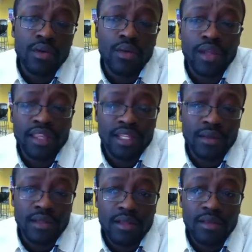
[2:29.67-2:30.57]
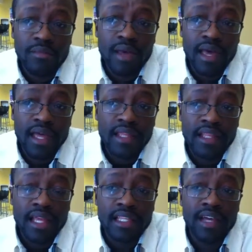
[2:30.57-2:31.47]
Well, I think that the
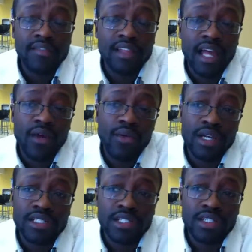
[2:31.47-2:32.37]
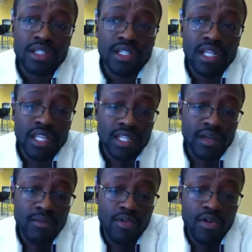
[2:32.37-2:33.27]
bad, like, definitely outweighs the good. I think
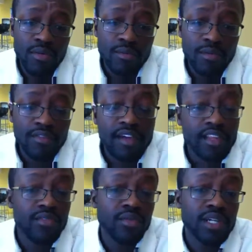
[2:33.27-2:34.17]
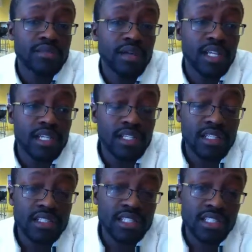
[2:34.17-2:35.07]
there are more effective ways probably
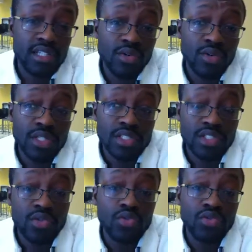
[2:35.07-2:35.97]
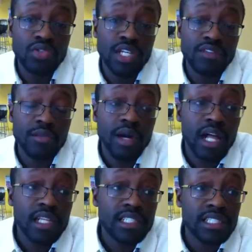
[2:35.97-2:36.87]
to deal with school safety
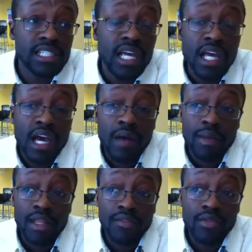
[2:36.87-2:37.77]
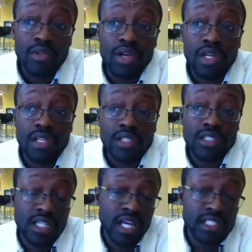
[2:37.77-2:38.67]
policies. I mean, if you look at the
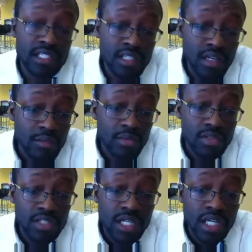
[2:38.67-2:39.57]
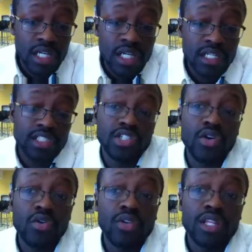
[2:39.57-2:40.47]
stats and the numbers, it's
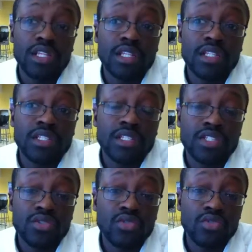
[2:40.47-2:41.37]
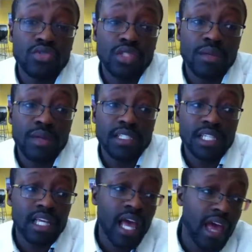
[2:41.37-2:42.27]
shown that the schools that
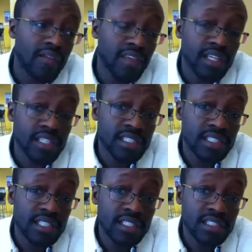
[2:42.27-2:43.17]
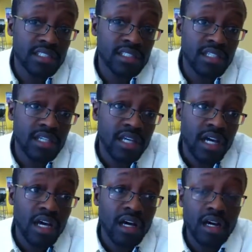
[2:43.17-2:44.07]
basically have these
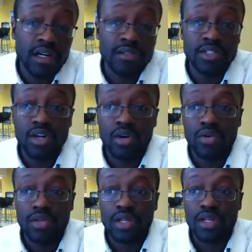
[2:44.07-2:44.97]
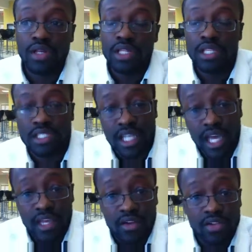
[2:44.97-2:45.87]
you know, the
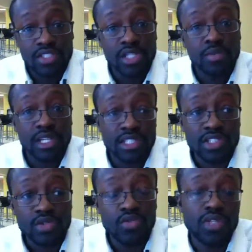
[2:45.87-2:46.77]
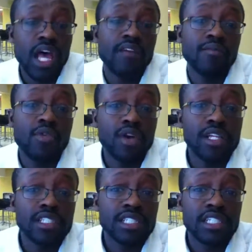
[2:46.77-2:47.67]
scanners and the police in schools have more
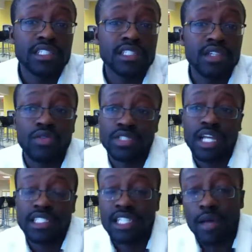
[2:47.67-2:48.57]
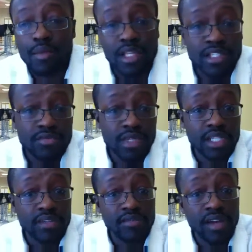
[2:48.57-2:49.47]
incidents. So it's not stopping kids from
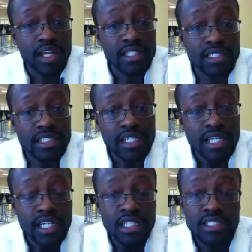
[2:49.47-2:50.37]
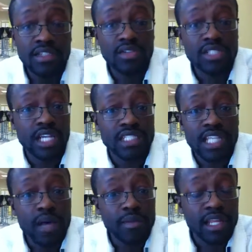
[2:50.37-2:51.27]
getting in fights. It's, you know, it's not
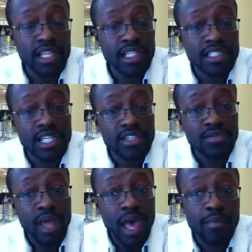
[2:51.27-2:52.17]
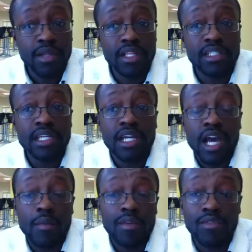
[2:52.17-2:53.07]
stopping any of these things from happening.
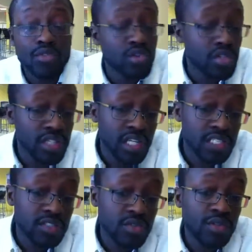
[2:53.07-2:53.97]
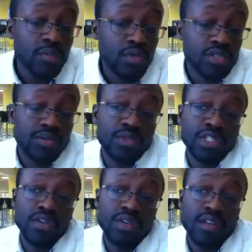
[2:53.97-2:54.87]
I mean, if you talk to any student, most of them will
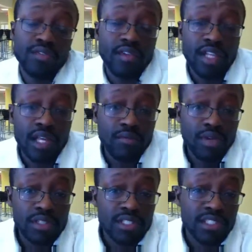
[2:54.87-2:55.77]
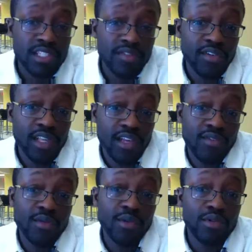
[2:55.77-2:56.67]
tell you they feel like prisoners. They feel like
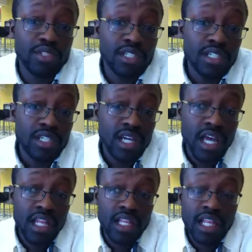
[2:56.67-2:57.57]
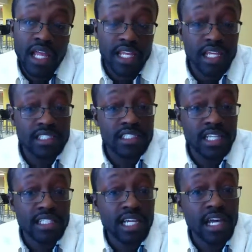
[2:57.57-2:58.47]
criminals. And in a lot of cases,
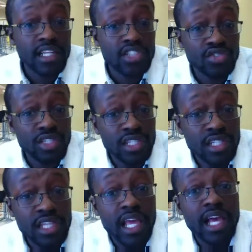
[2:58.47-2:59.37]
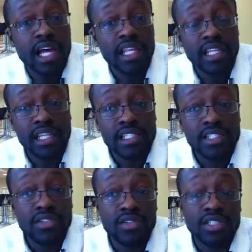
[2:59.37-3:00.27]
that's how they're treated, and that kind of
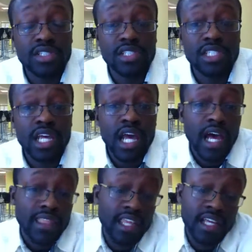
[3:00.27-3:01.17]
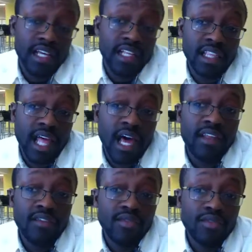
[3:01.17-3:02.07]
leads to those issues. I think
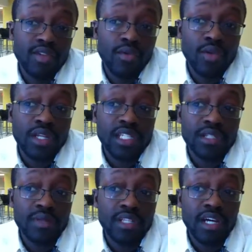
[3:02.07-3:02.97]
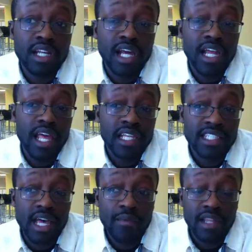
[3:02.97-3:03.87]
lot of, you know, what needs to be done kind of
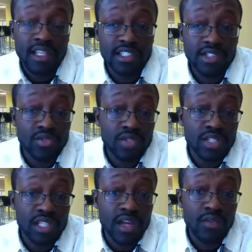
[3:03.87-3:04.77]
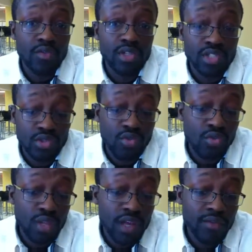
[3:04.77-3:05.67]
has to happen at the student level, the
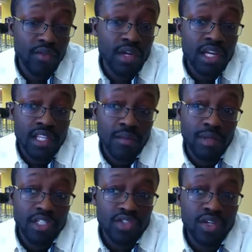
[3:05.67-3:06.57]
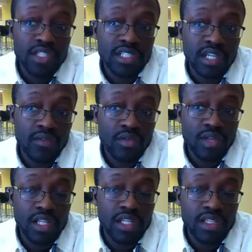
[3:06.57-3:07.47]
school level, the administration
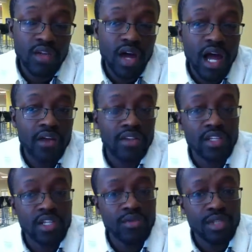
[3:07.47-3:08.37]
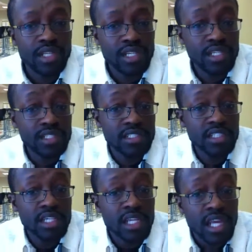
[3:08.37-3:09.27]
level, and, you know, how you're dealing with the kids.